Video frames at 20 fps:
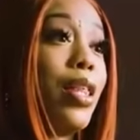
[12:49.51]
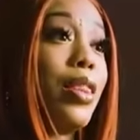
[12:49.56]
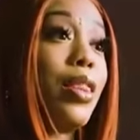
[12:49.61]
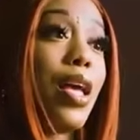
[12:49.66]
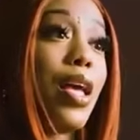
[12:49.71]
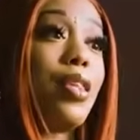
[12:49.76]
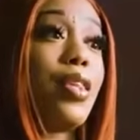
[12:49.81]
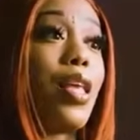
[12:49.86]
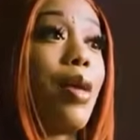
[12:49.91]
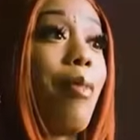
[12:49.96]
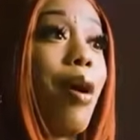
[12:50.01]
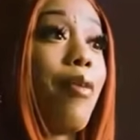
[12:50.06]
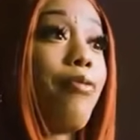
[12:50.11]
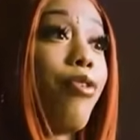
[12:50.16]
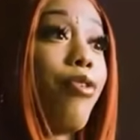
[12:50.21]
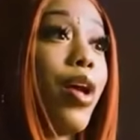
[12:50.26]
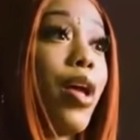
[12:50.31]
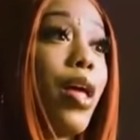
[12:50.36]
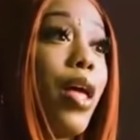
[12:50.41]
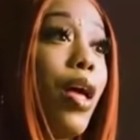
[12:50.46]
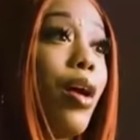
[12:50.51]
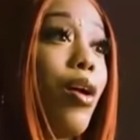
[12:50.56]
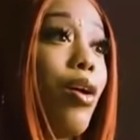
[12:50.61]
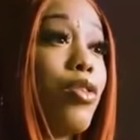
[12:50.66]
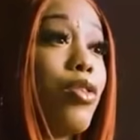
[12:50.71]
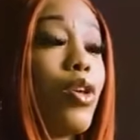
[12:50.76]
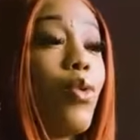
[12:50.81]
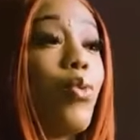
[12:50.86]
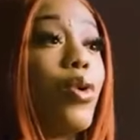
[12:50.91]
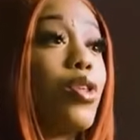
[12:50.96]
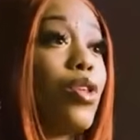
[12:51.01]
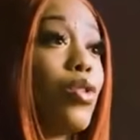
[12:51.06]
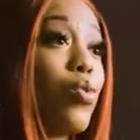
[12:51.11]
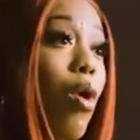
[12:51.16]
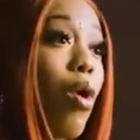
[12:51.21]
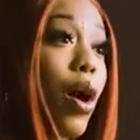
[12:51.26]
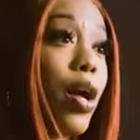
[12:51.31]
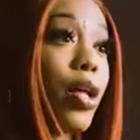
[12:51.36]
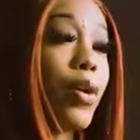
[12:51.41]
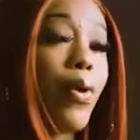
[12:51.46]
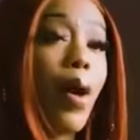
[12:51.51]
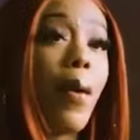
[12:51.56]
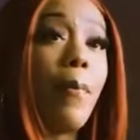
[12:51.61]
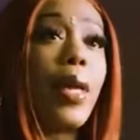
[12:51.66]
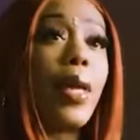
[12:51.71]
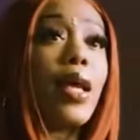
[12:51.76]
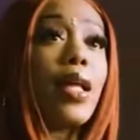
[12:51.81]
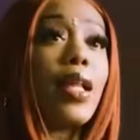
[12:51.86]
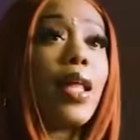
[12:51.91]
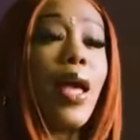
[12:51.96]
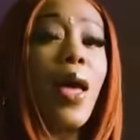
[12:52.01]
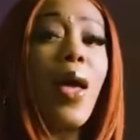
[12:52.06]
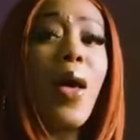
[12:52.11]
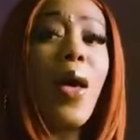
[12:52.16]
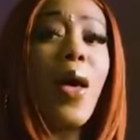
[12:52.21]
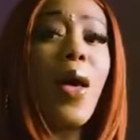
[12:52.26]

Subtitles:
they said my friend can't go. So we just walking around mingling.